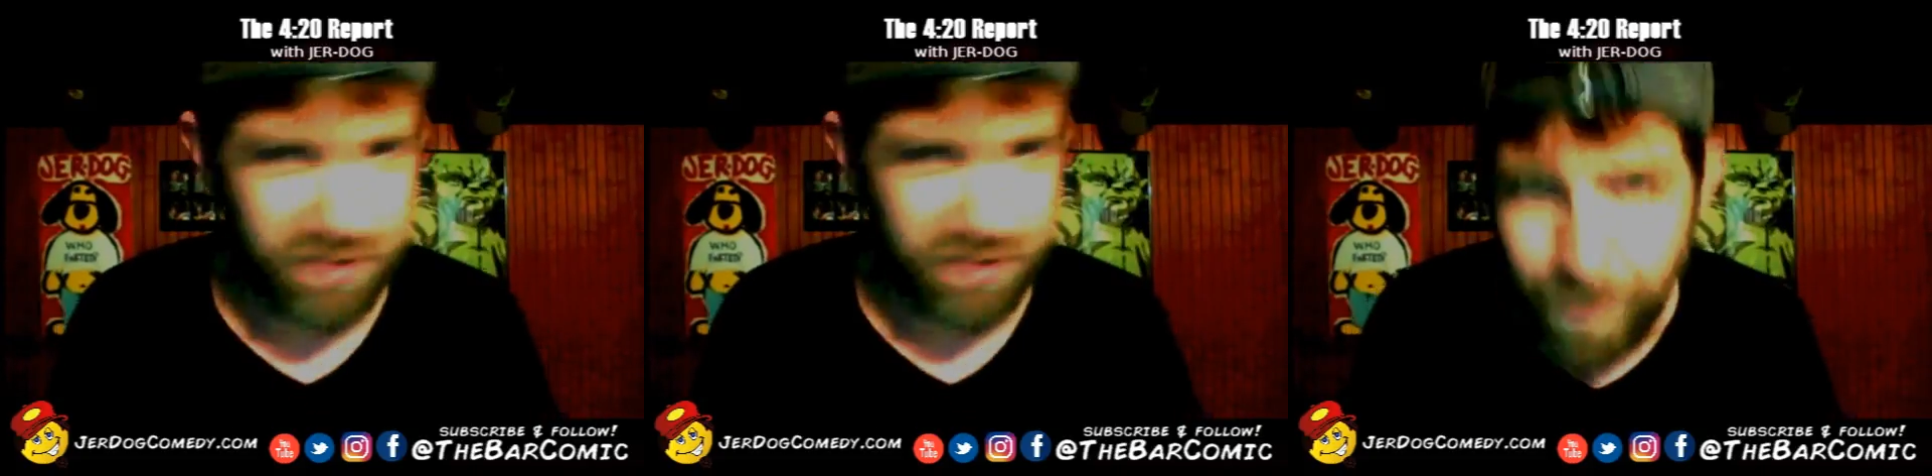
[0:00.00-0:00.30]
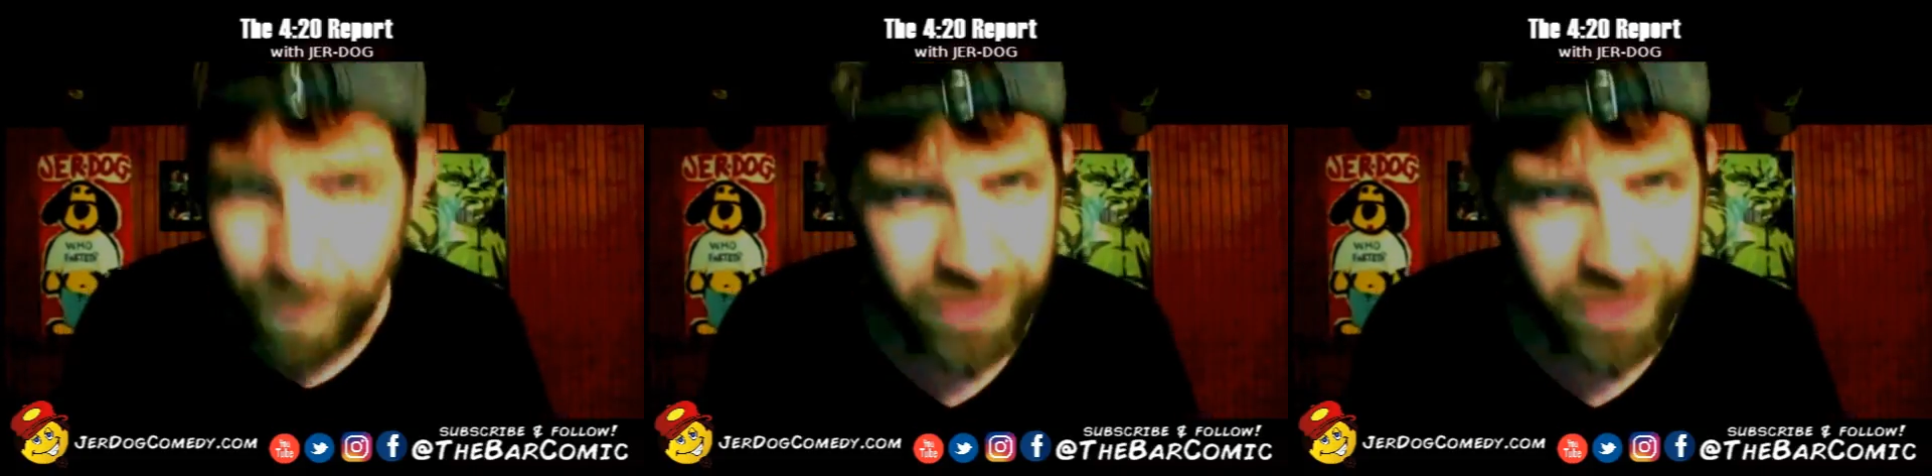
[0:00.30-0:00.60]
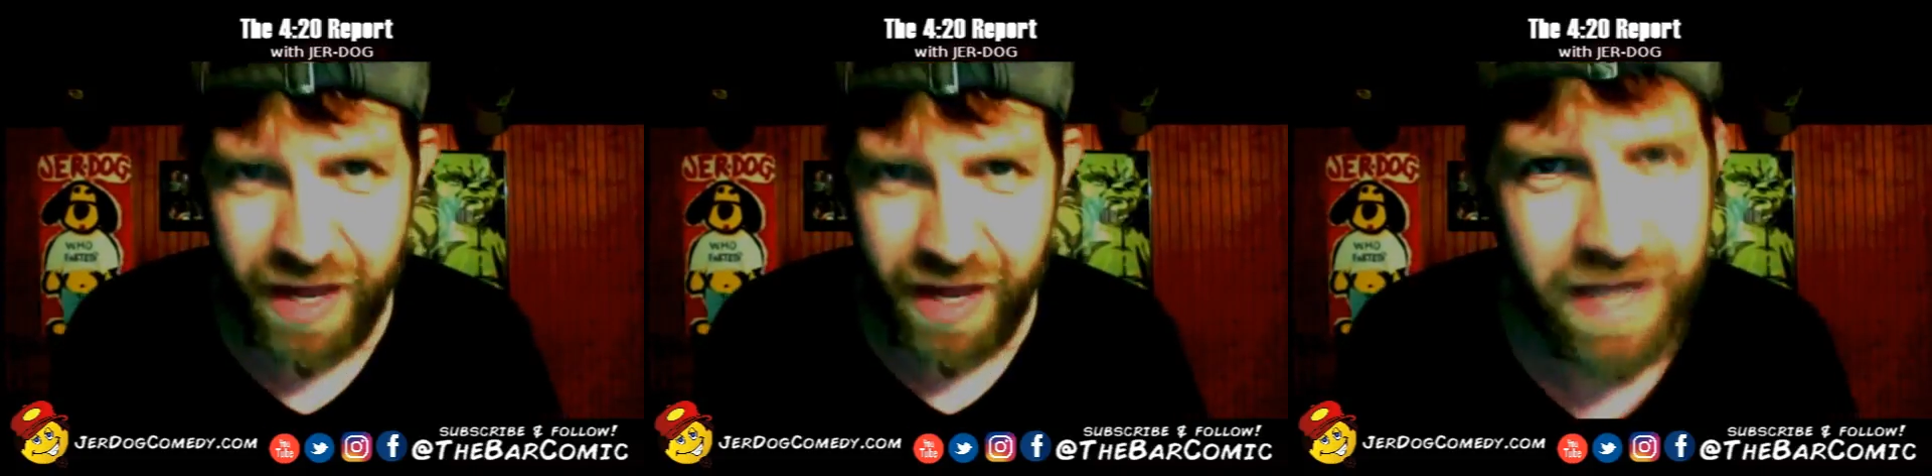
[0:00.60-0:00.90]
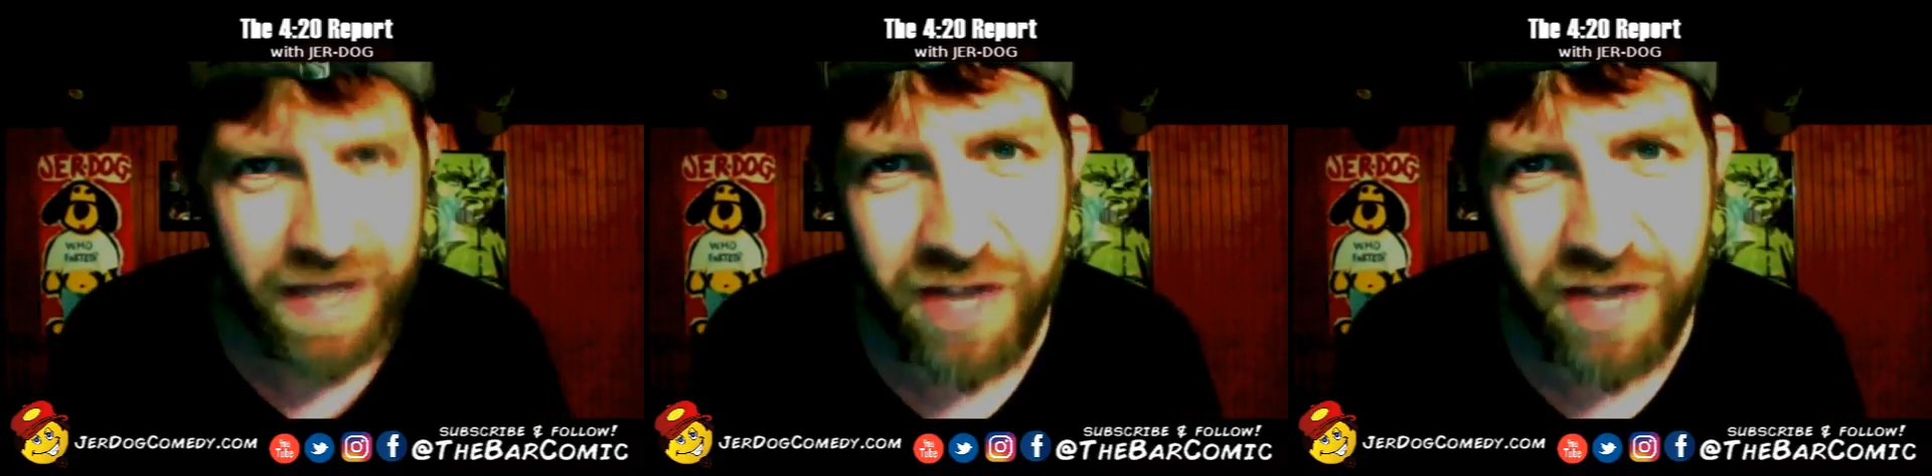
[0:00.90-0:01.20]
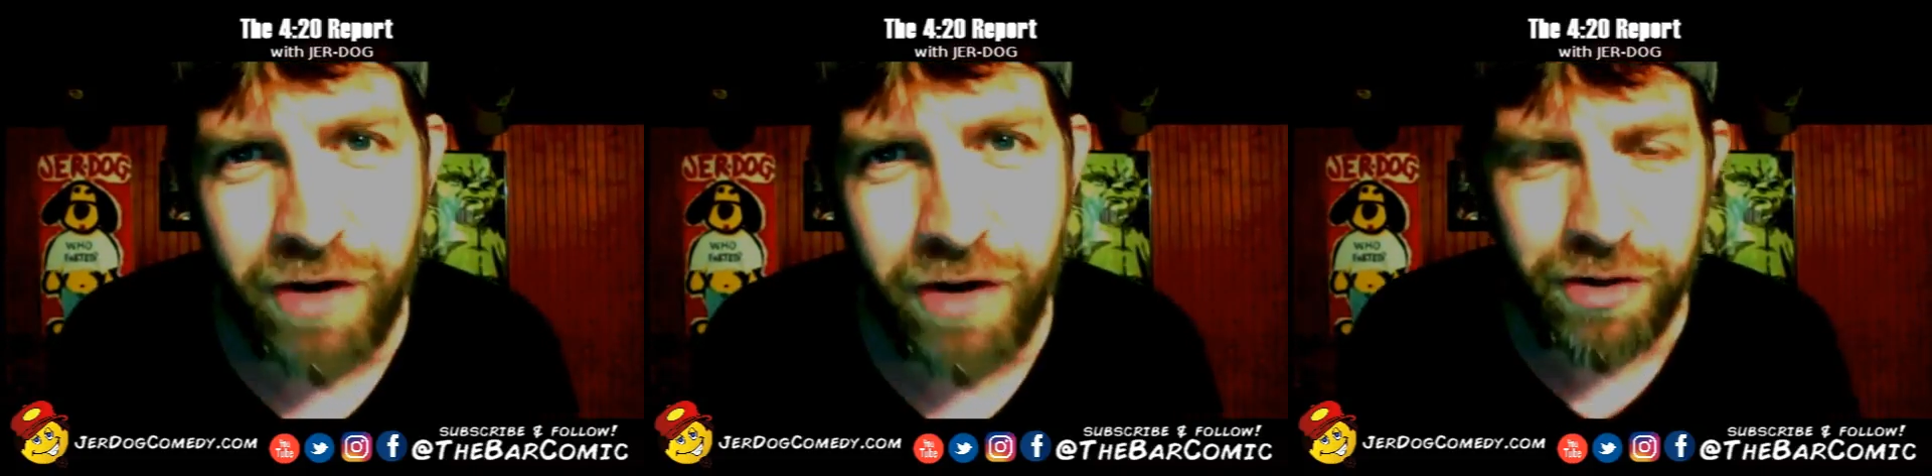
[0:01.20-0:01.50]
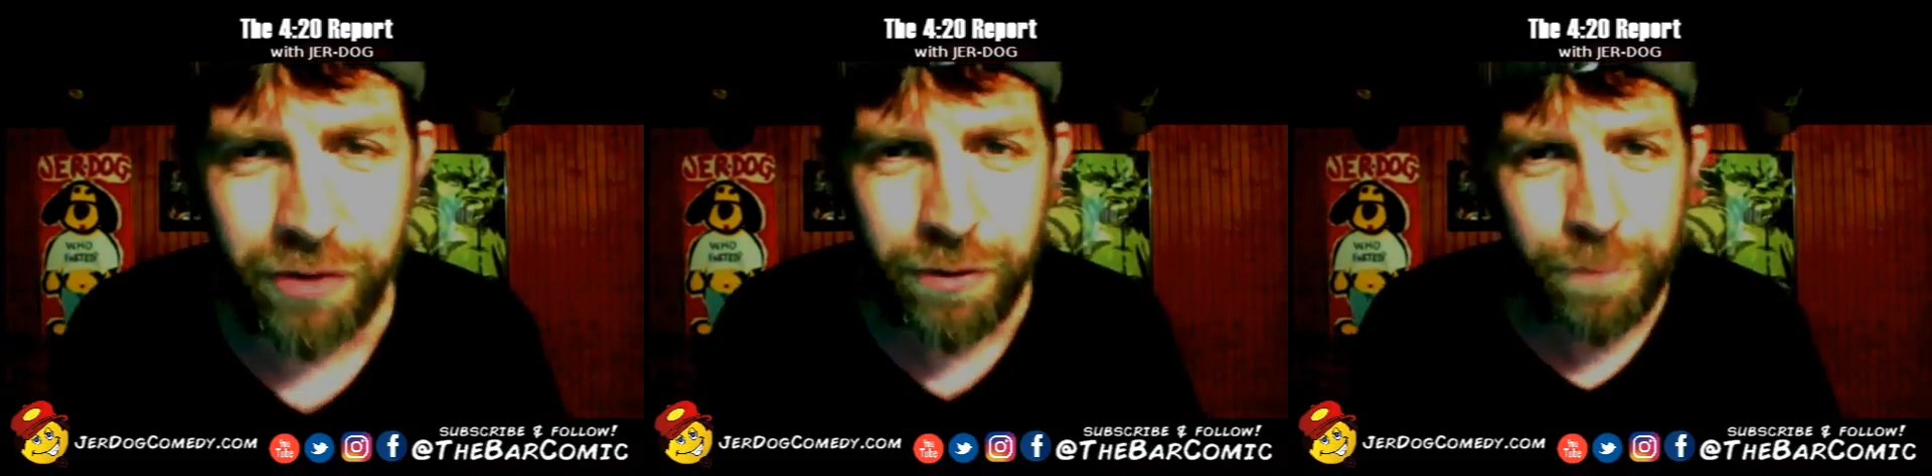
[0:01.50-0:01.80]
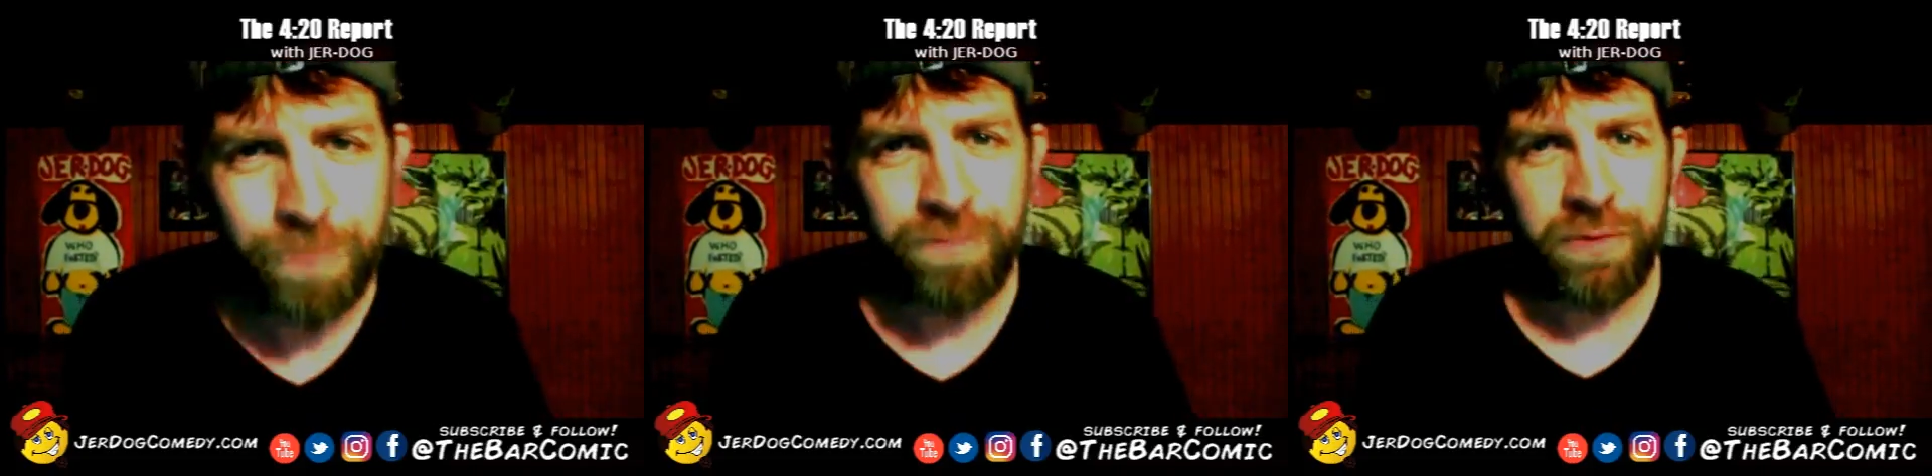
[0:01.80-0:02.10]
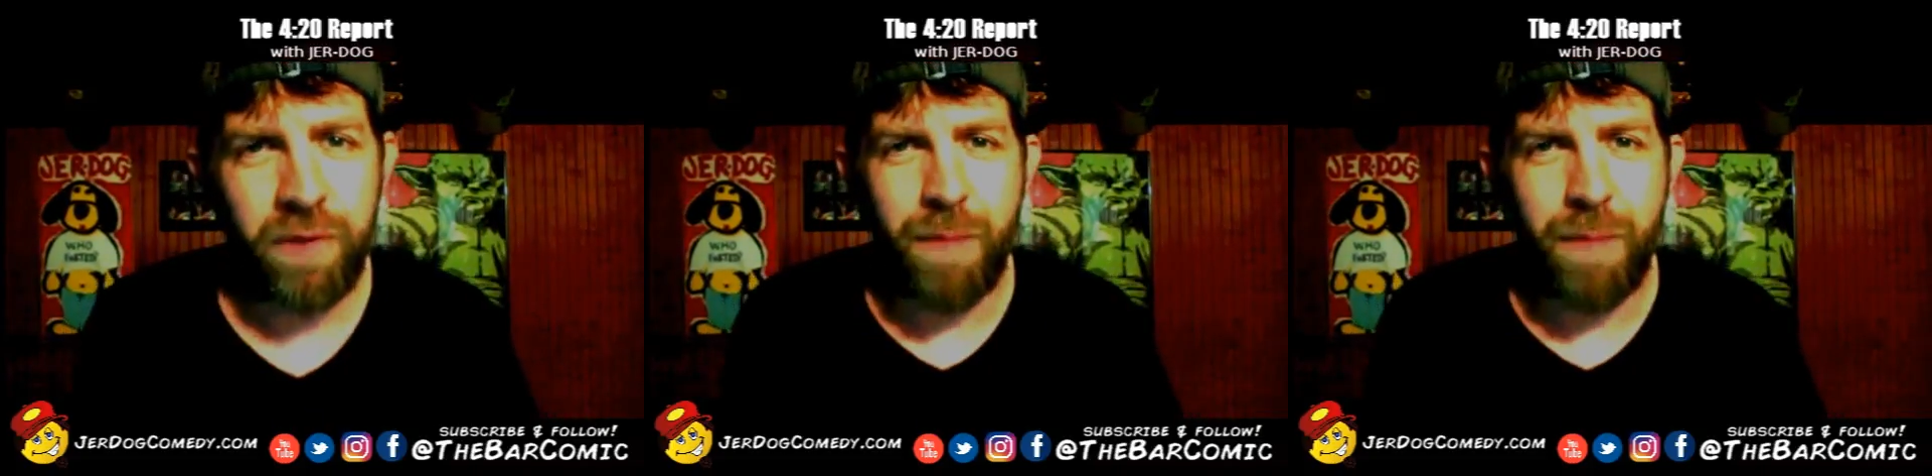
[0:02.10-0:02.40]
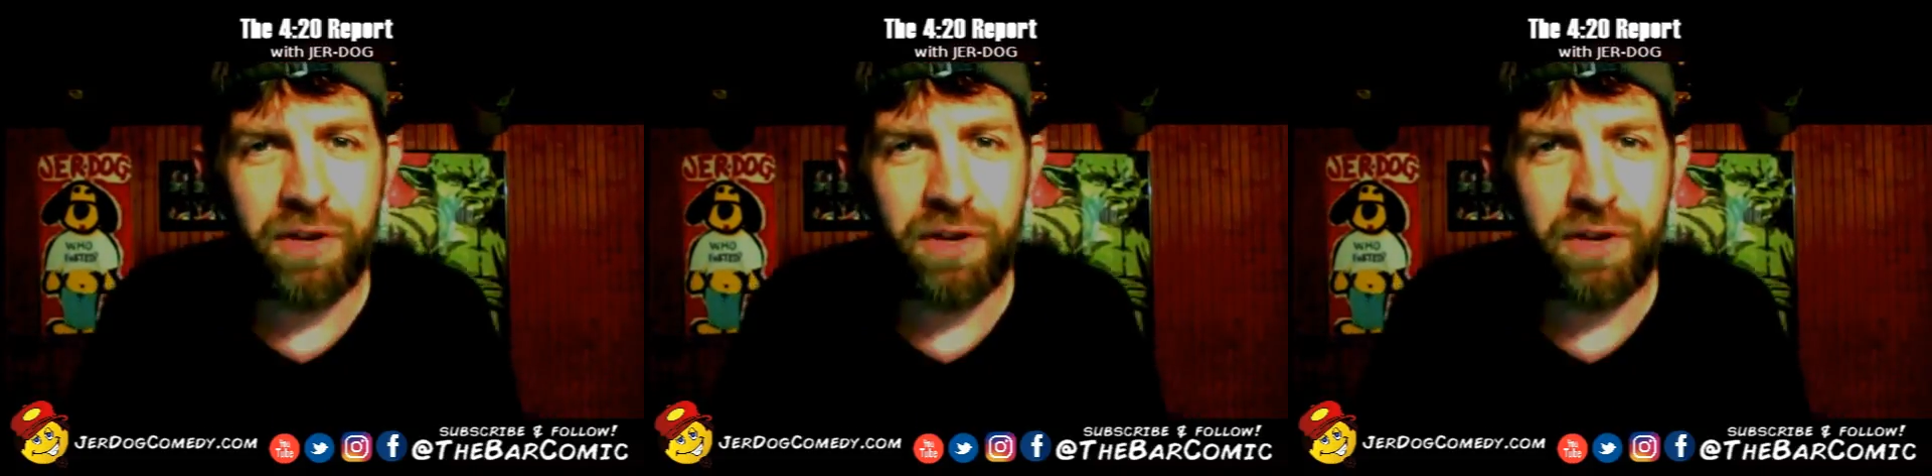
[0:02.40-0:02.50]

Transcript: something that I say or do, right?